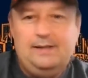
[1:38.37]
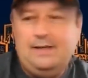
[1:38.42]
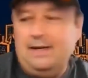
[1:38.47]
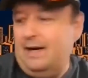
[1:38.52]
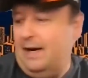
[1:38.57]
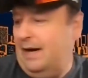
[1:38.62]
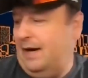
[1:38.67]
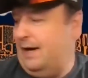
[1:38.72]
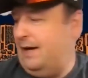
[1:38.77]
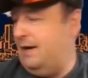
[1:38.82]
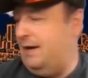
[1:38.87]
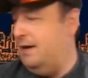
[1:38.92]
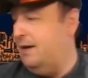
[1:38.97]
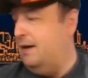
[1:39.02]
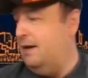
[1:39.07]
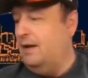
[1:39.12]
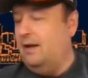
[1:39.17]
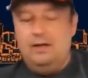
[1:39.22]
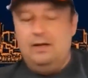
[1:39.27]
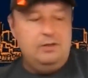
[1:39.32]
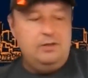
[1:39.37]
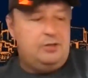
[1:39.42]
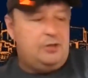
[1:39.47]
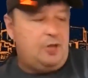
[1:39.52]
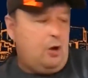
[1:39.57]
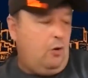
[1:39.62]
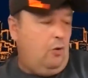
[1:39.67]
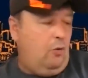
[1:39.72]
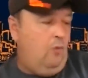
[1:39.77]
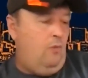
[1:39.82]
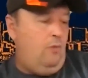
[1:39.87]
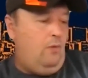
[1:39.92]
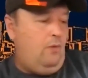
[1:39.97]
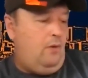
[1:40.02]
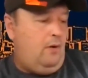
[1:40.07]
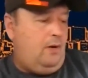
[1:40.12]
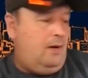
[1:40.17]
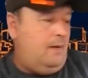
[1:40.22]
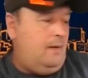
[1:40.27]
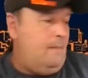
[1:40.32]
tonight. So
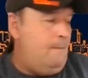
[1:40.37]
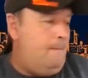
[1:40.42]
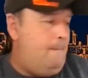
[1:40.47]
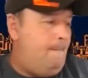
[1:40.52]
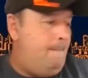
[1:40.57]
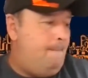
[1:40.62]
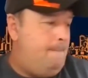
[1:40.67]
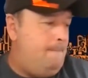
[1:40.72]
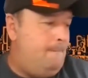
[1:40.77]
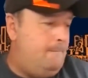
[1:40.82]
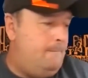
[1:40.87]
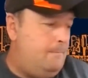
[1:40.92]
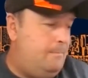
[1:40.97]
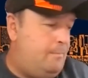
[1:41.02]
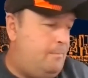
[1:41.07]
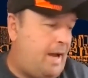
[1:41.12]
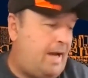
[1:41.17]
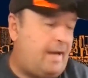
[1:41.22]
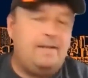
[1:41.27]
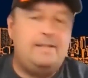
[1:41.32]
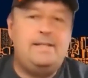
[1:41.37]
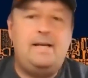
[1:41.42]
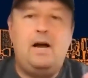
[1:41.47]
Becca,